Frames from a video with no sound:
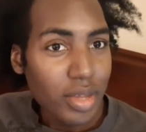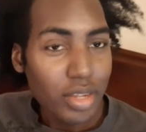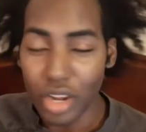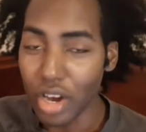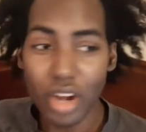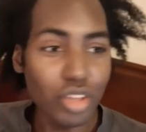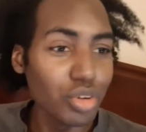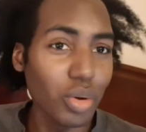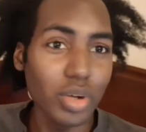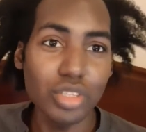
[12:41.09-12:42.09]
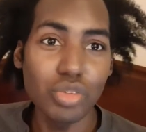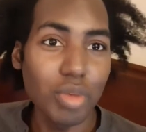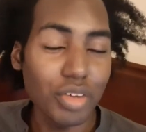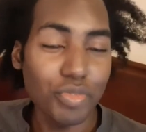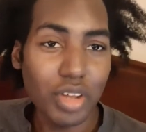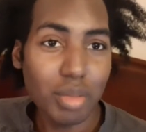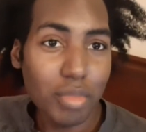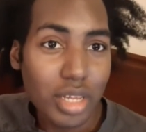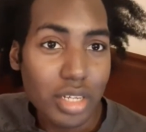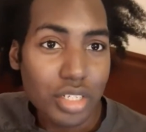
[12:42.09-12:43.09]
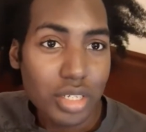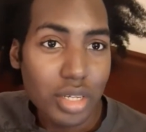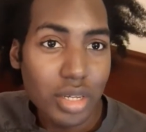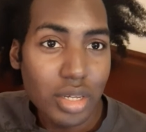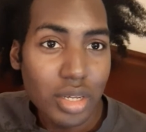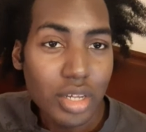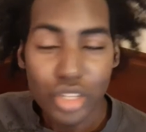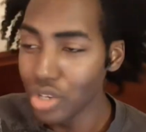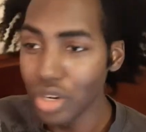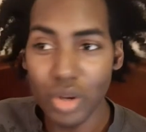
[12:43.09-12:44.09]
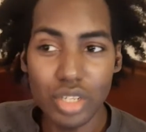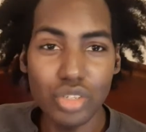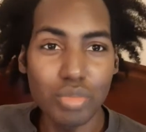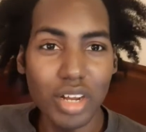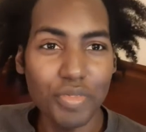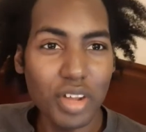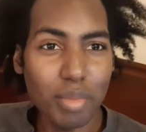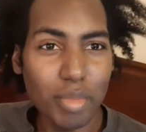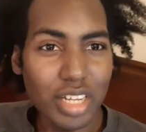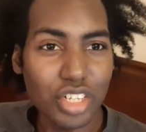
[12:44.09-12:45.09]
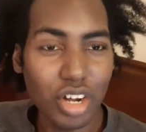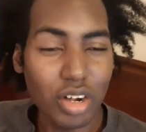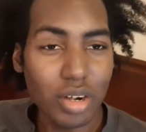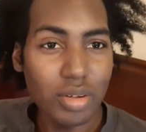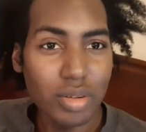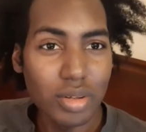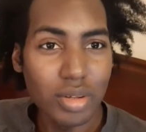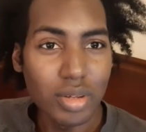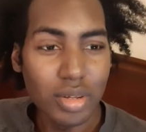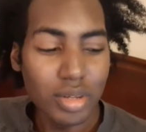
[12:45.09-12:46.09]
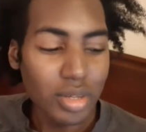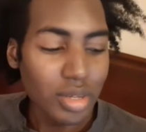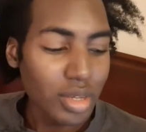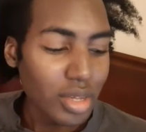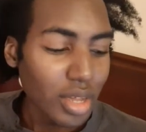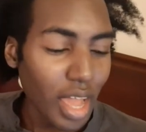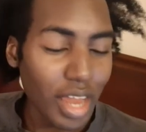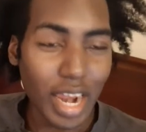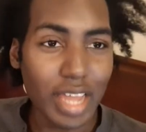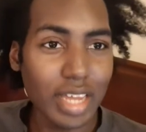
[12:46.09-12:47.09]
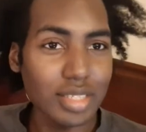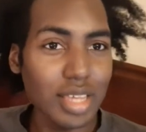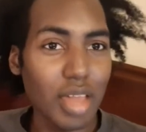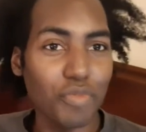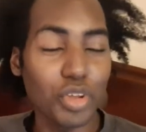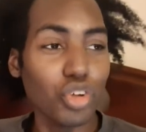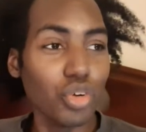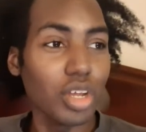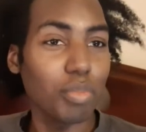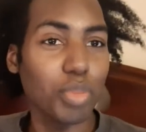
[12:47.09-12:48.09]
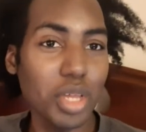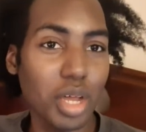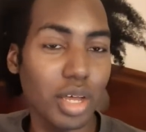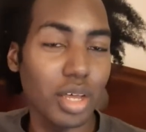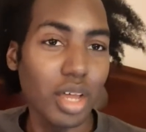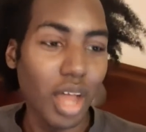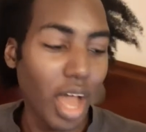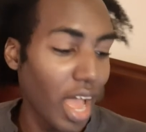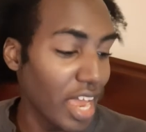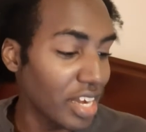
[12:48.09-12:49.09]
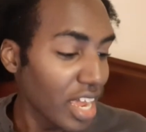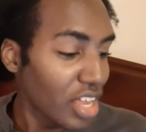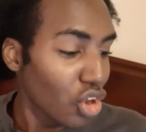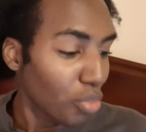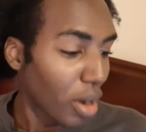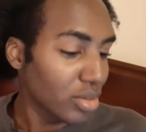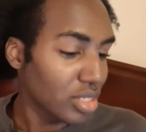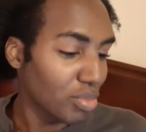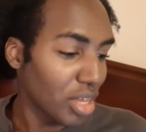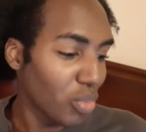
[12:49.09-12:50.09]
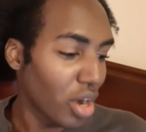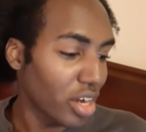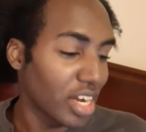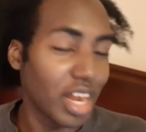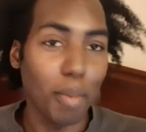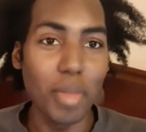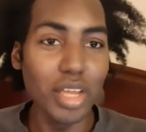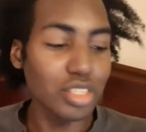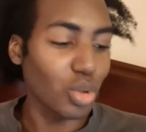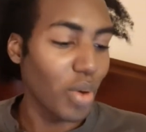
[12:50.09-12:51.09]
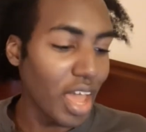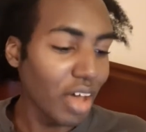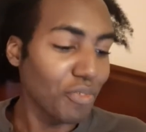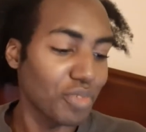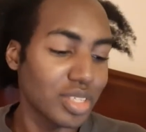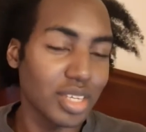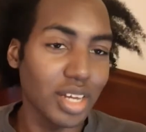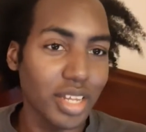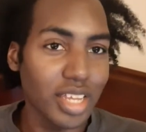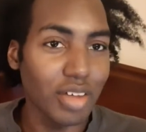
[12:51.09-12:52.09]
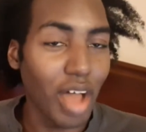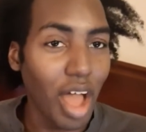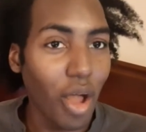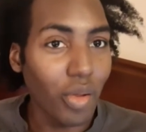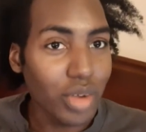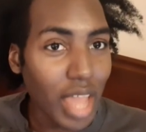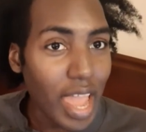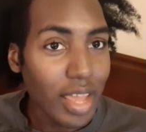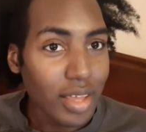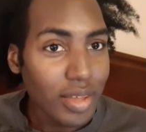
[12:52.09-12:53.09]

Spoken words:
Girl, you doing too motherfucking much. You doing too motherfucking much, girl. And like I said, for you to be and then you supposed to be working at a mental health facility of all that.